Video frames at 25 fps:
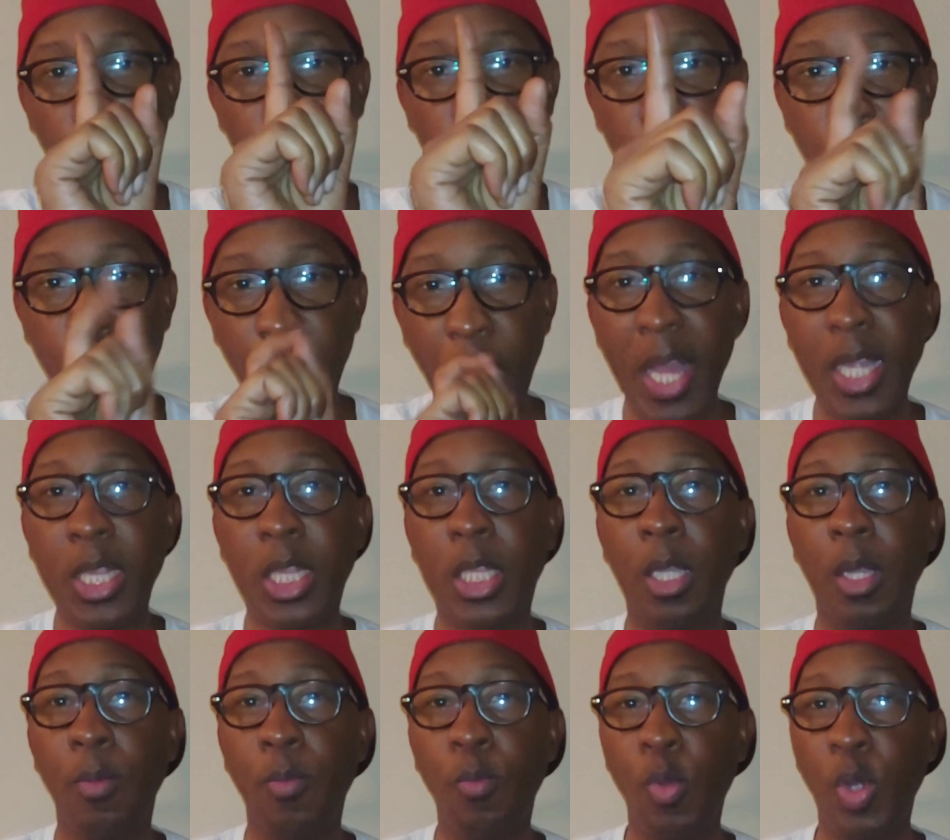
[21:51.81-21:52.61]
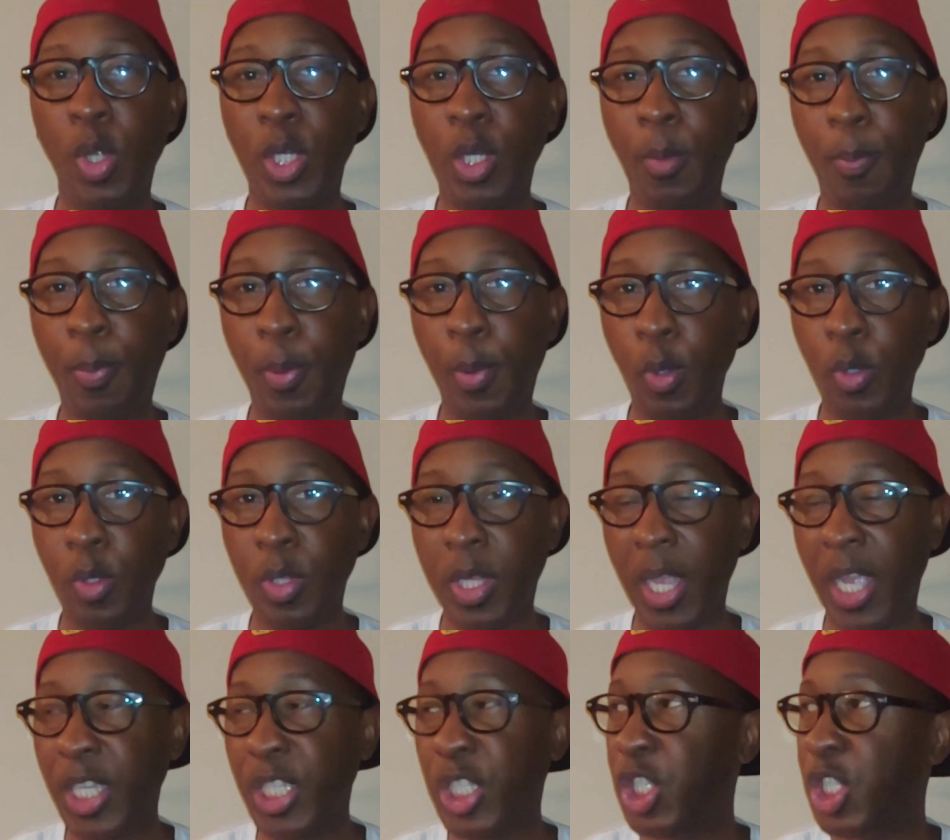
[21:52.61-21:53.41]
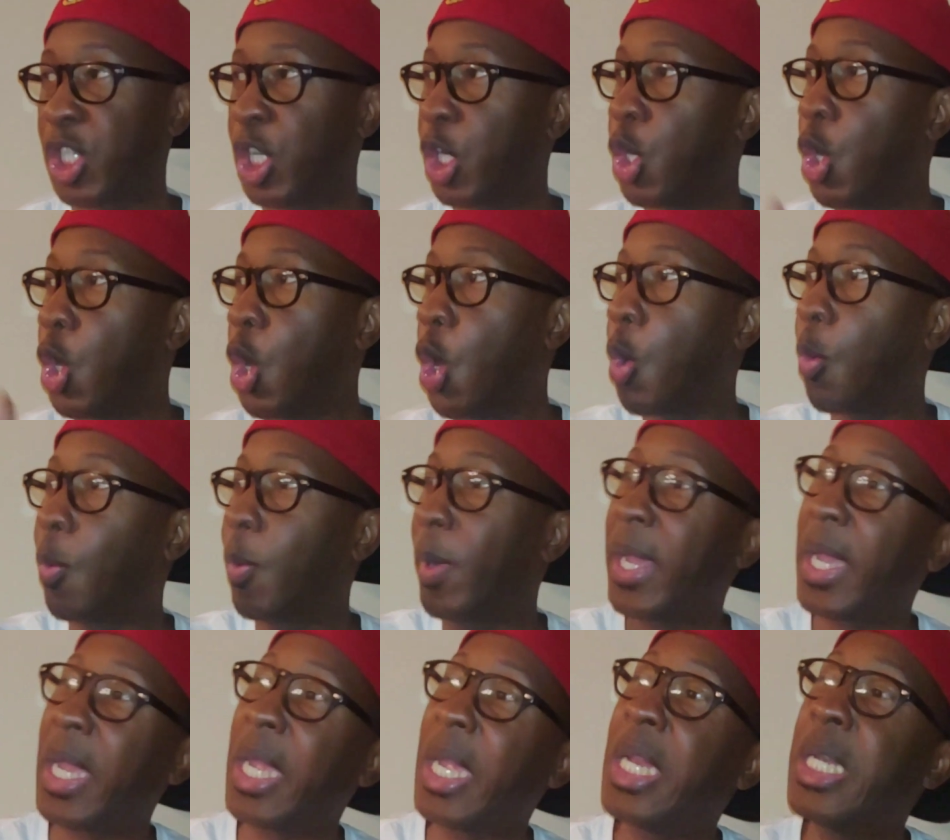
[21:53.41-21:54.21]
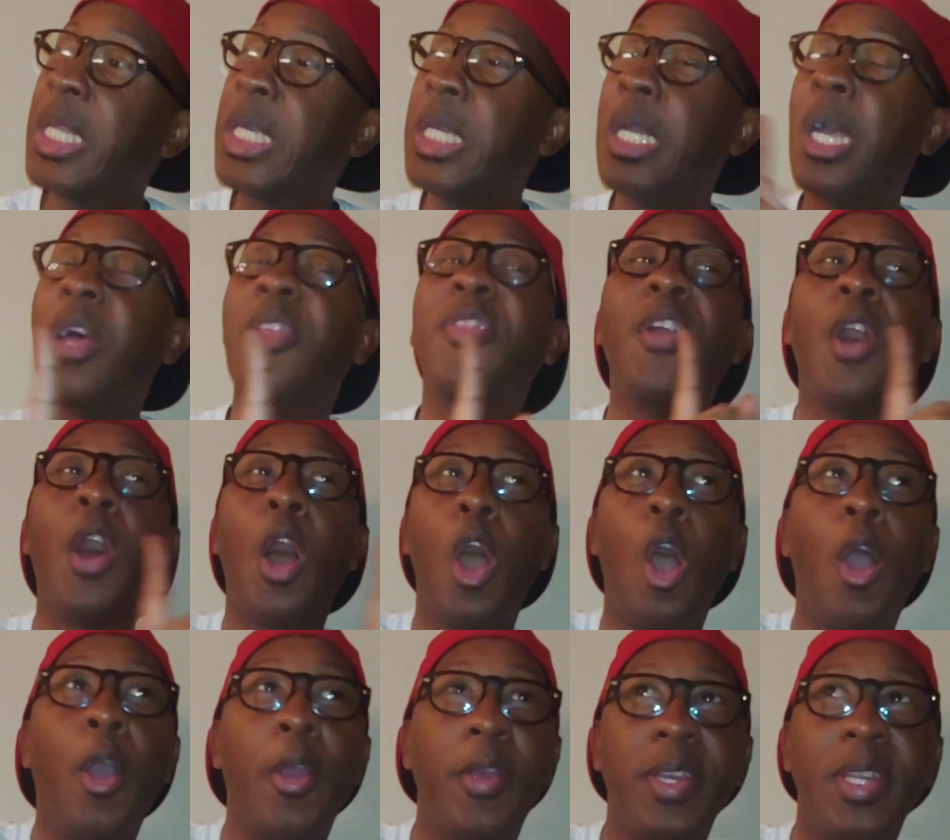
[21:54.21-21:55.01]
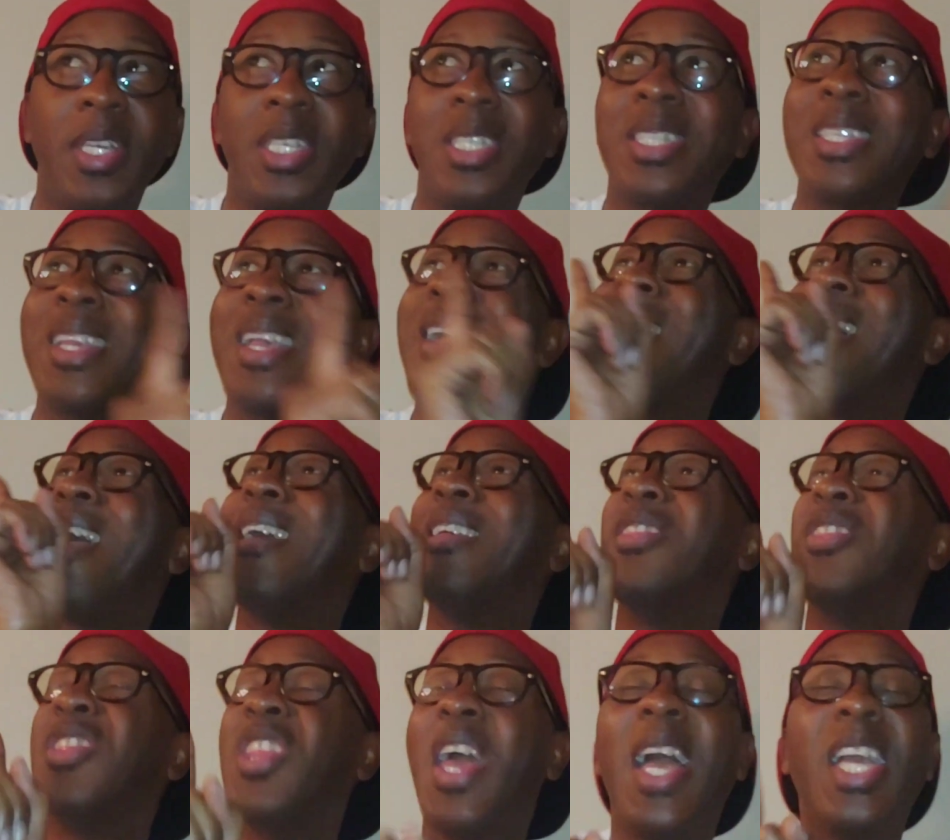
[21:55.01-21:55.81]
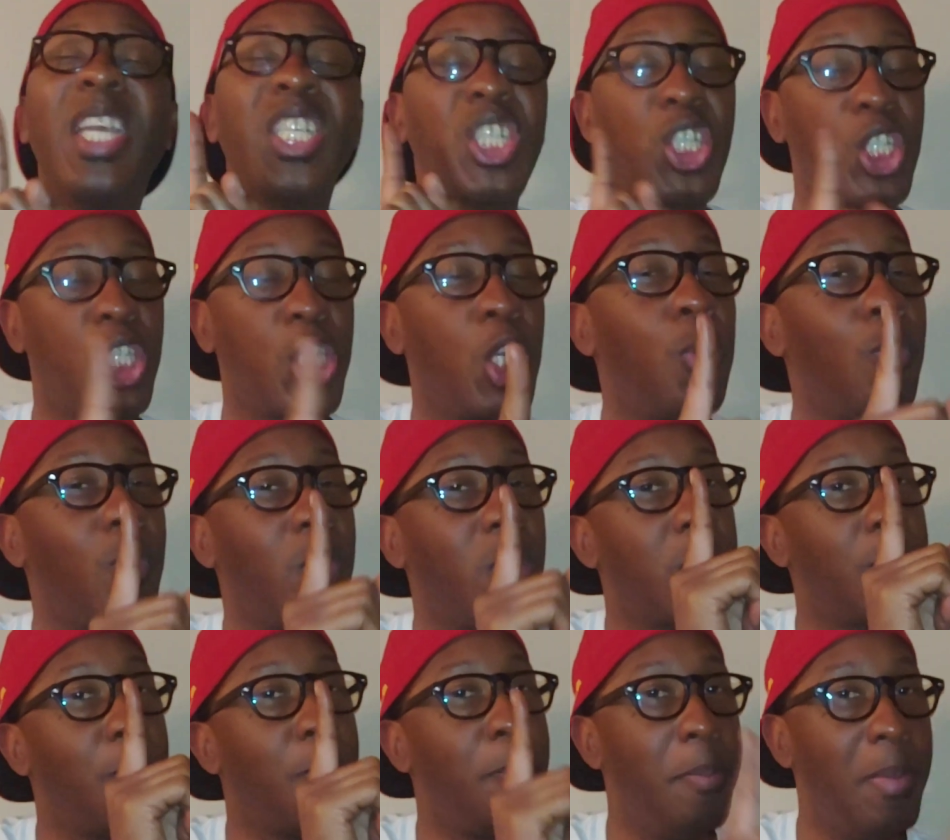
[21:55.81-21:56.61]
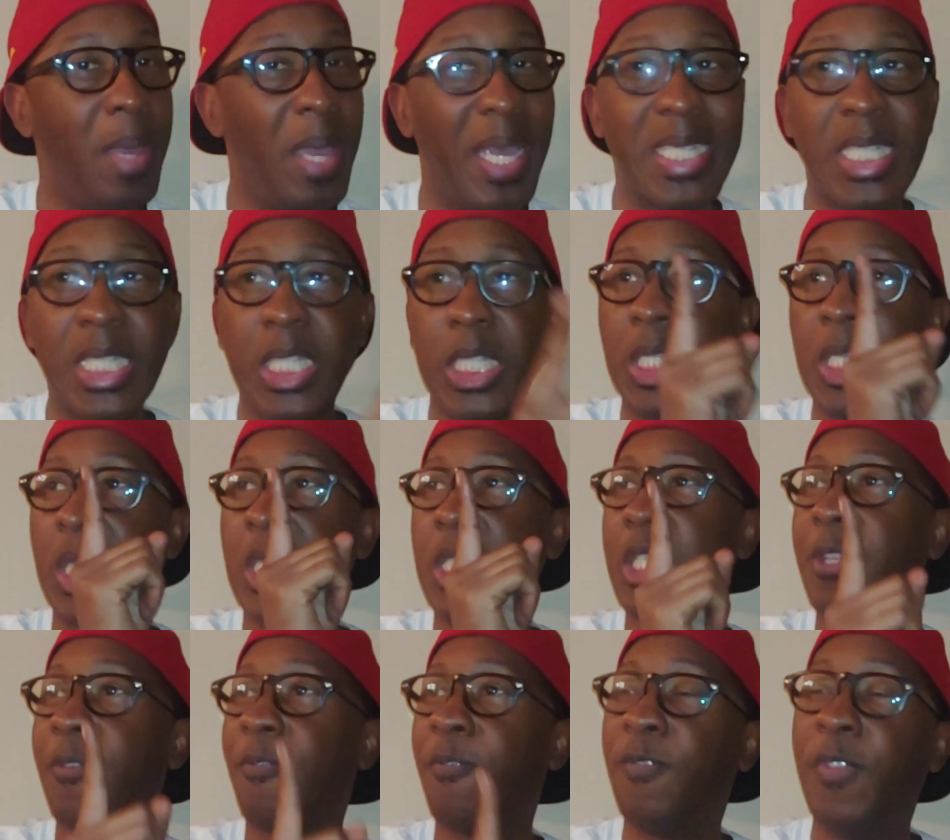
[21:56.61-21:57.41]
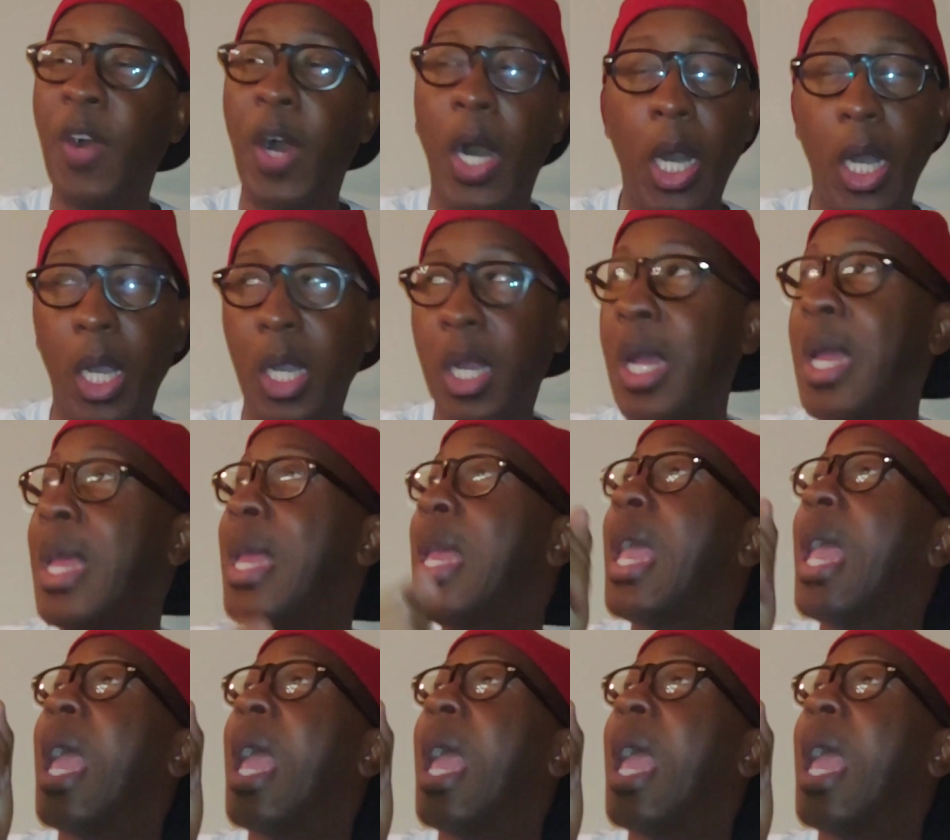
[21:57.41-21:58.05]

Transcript: Joc them wouldn't have pulled that shit with any other artist. And that shit was messy as fuck.